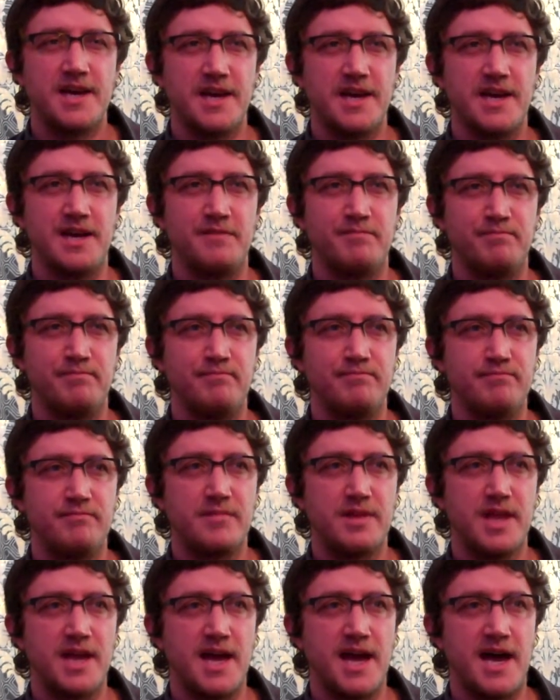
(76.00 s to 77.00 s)
um,
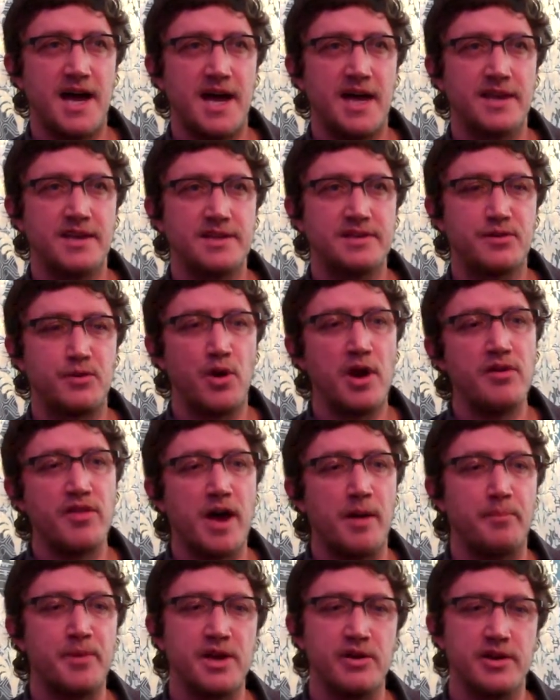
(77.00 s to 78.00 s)
and throughout
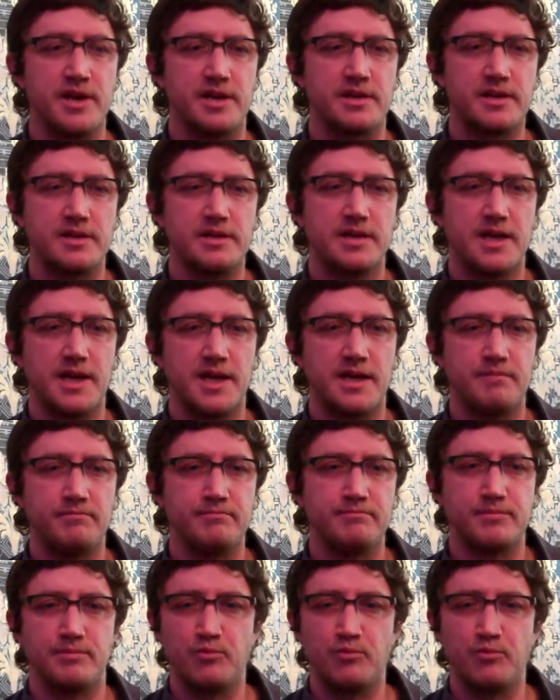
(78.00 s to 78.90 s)
that period um,